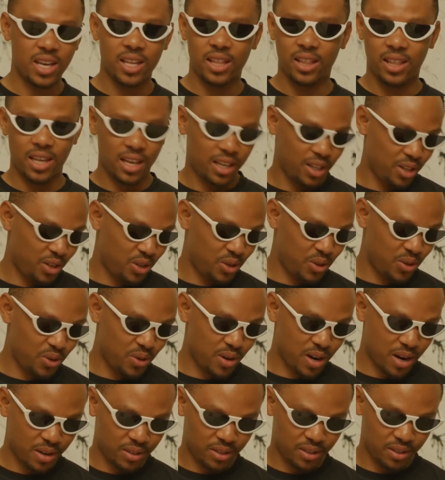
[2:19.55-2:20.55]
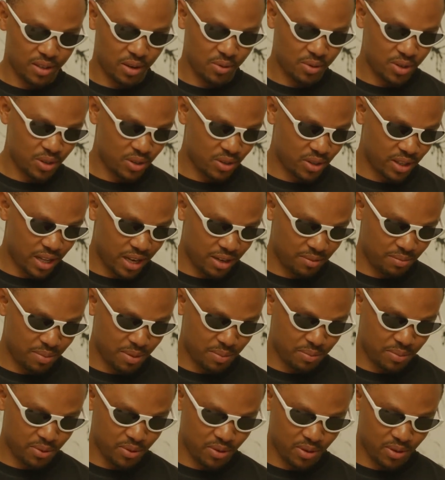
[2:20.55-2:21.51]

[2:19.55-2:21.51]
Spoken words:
Thank you. And I want to thank people